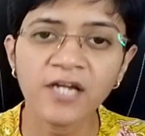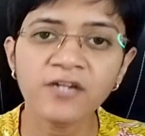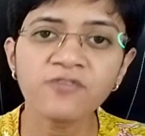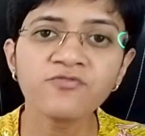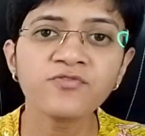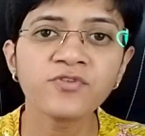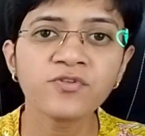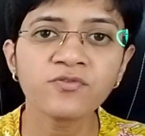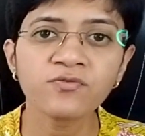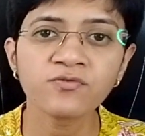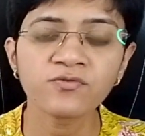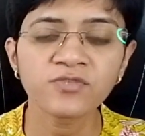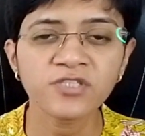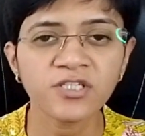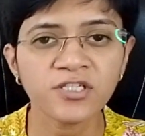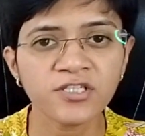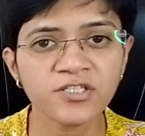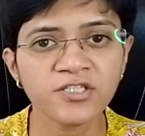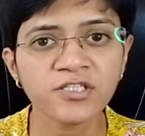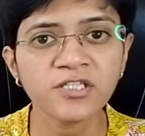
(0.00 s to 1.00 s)
and few
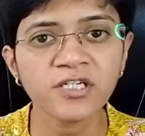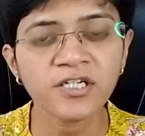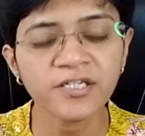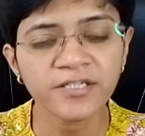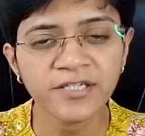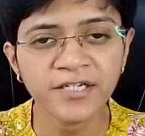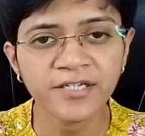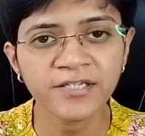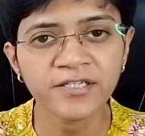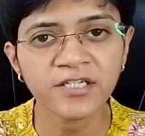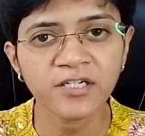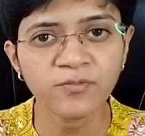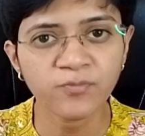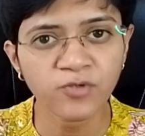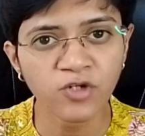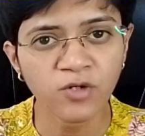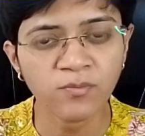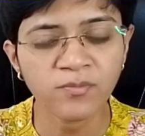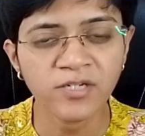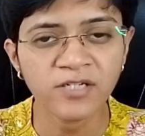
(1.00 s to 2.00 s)
surgical dental
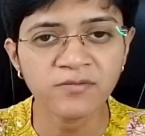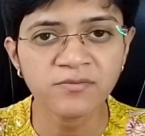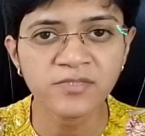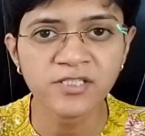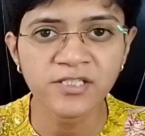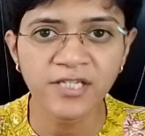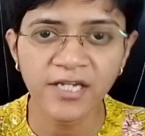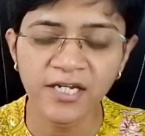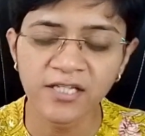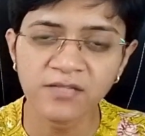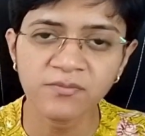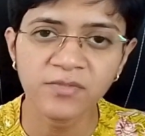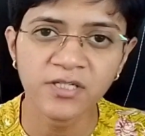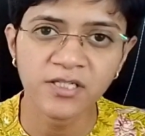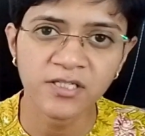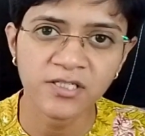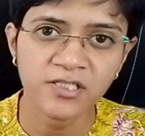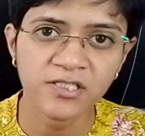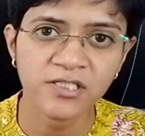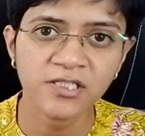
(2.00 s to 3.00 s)
problems can be
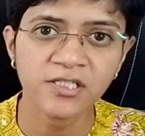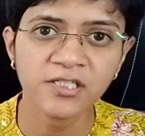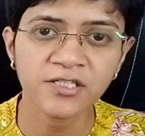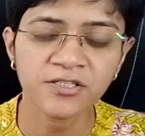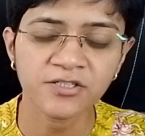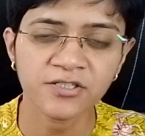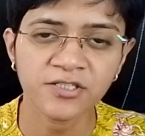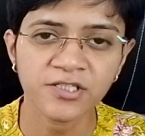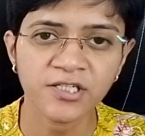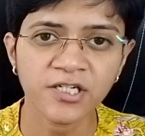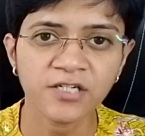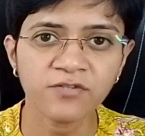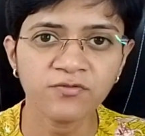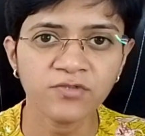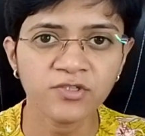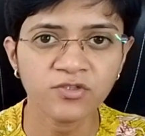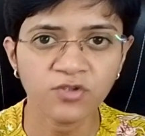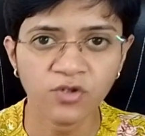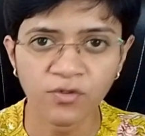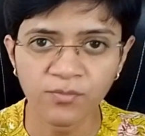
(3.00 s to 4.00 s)
easily treated
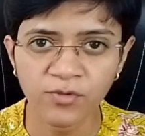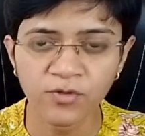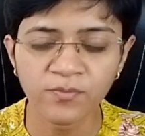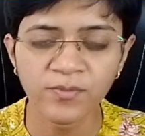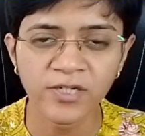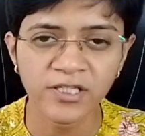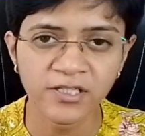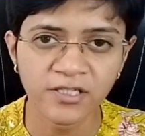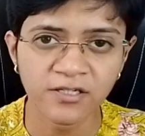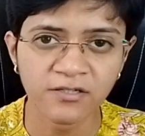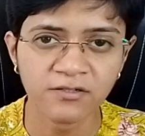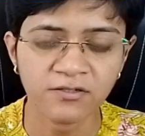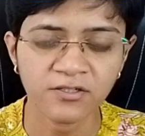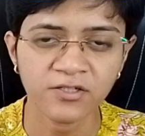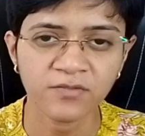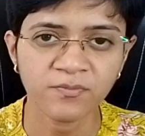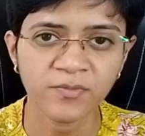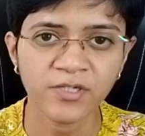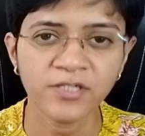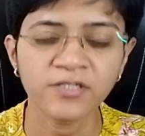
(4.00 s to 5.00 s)
with homeopathic
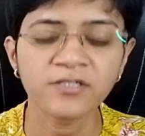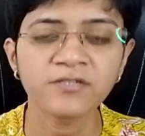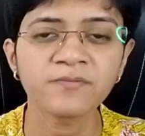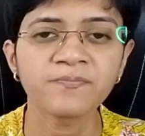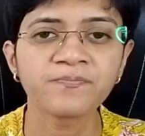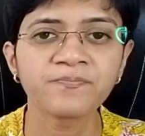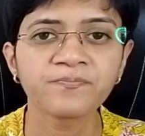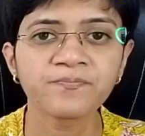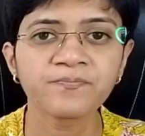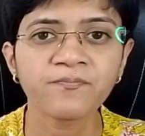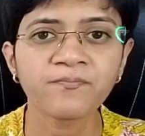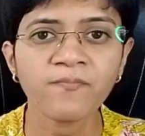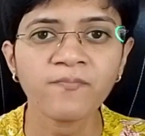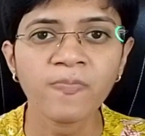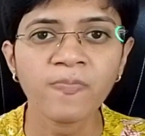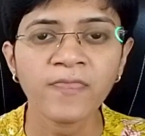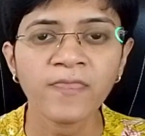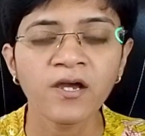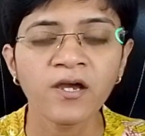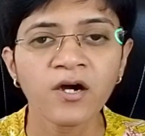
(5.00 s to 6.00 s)
treatment.
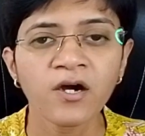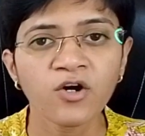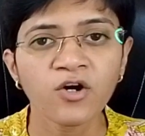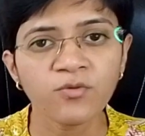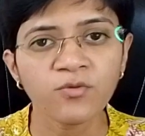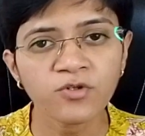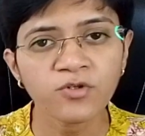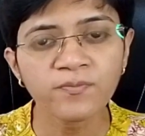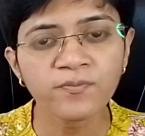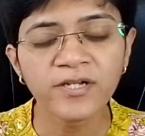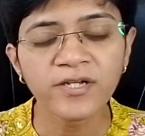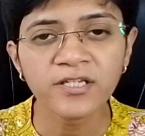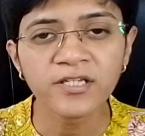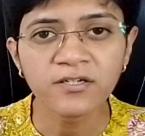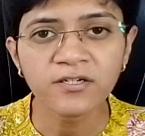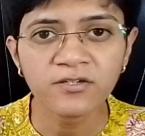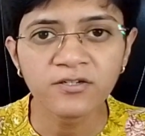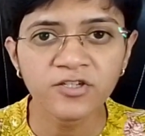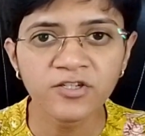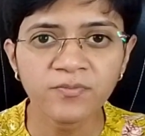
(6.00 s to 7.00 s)

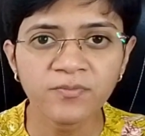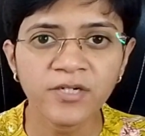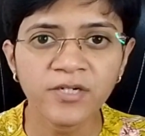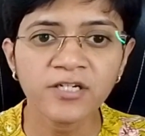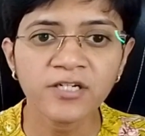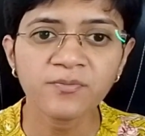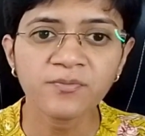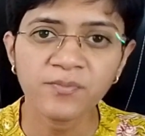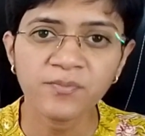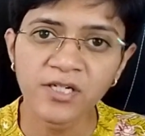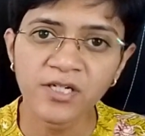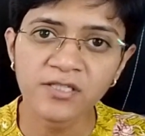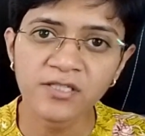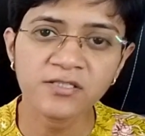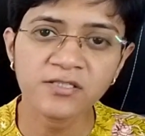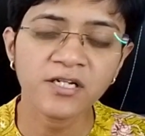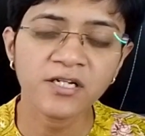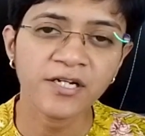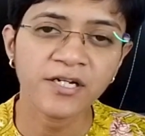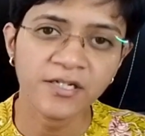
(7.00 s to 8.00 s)
Homeopathic treatment makes
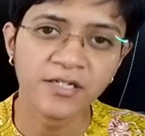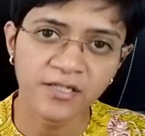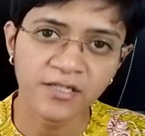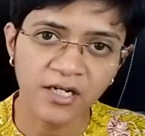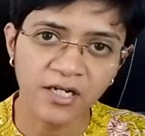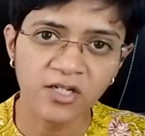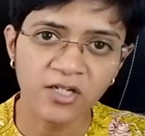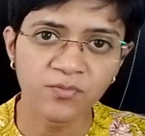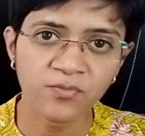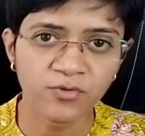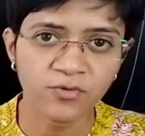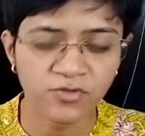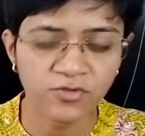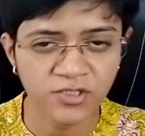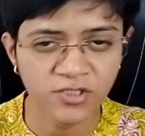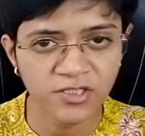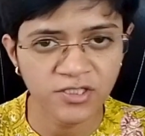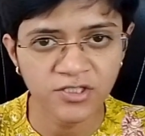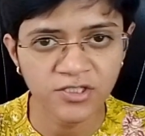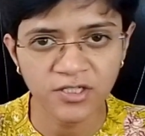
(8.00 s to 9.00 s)
the entire
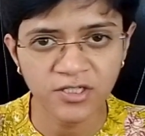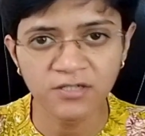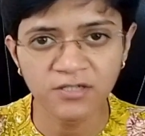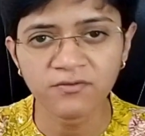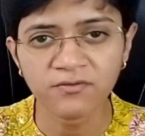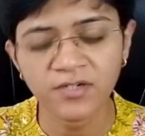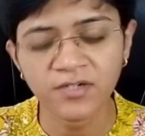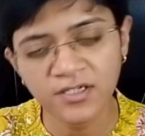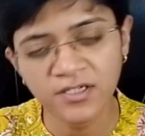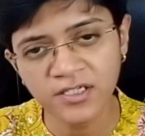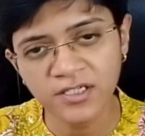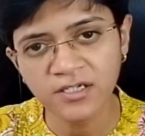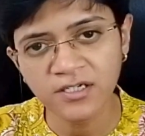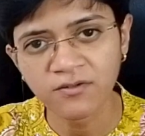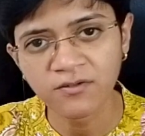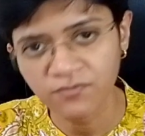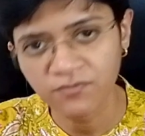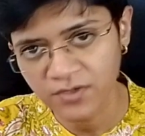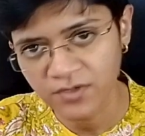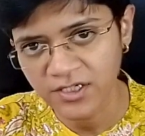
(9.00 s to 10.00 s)
procedure very
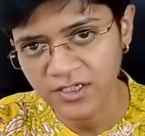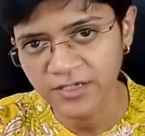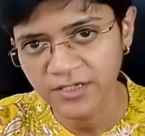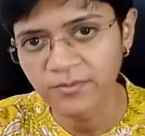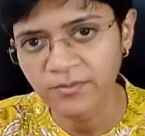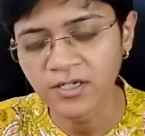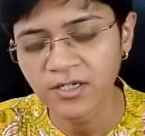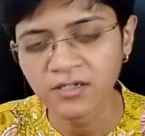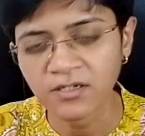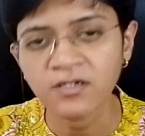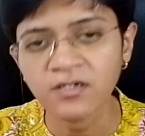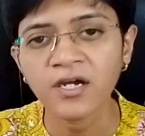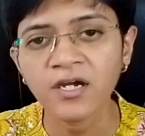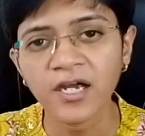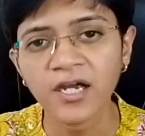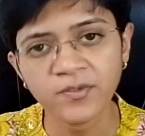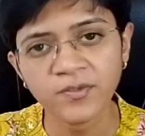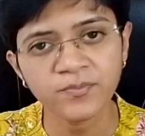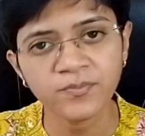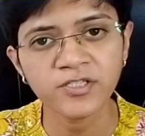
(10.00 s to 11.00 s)
comfortable
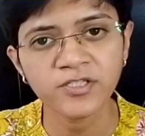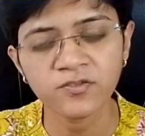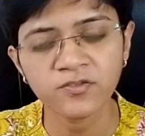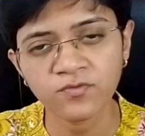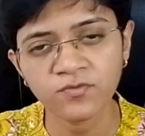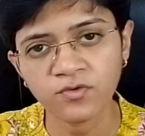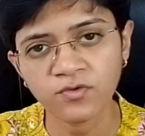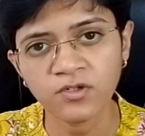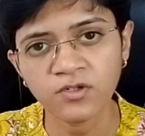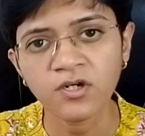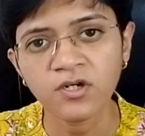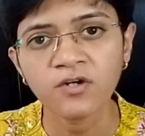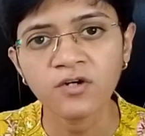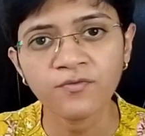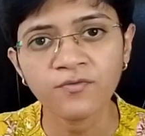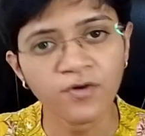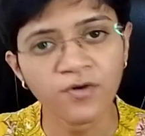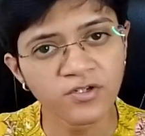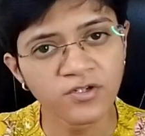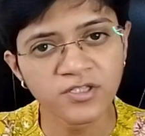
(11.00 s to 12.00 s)
and peaceful
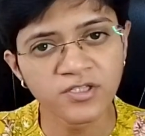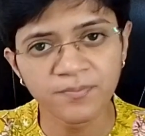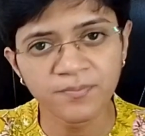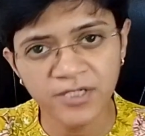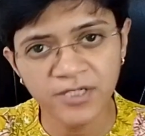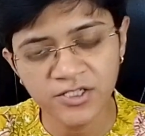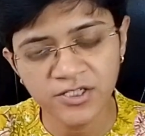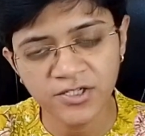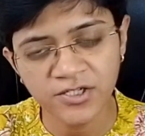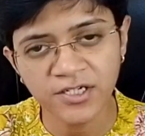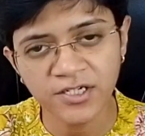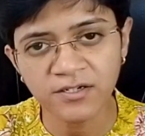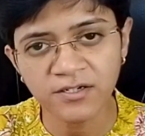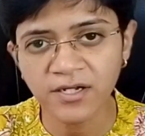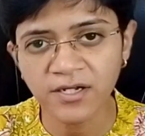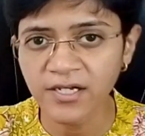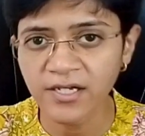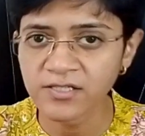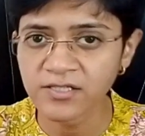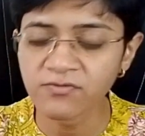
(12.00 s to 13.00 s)
for the patient
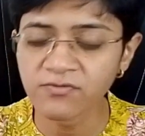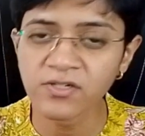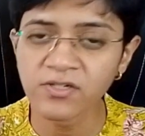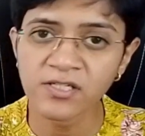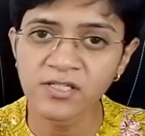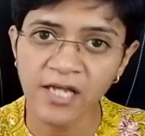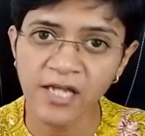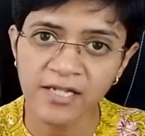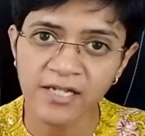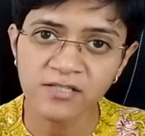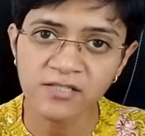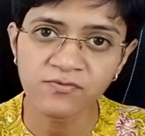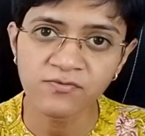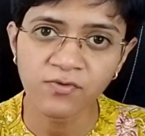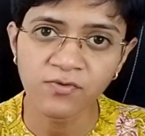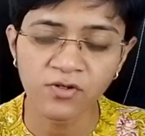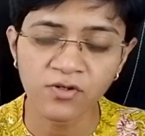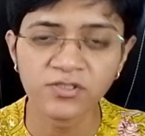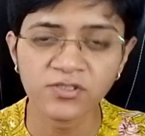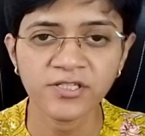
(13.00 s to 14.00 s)
as well as
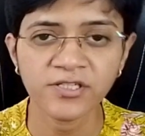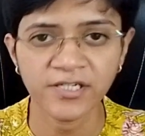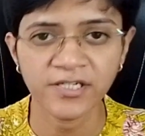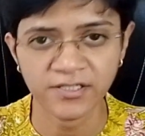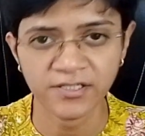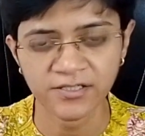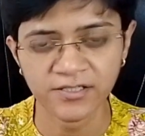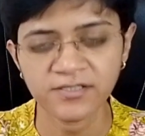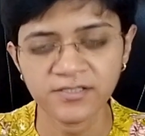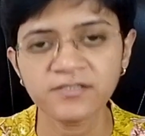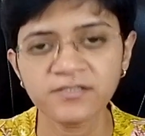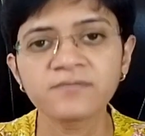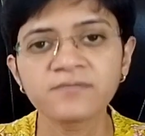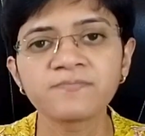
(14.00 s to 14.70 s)
for the dentist.